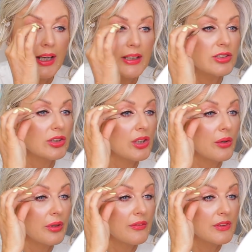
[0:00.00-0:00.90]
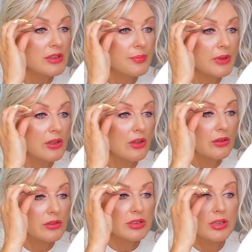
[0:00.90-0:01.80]
I don't know if it's
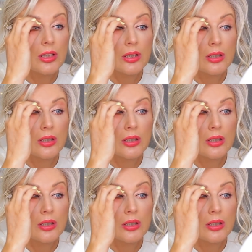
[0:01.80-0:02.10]
because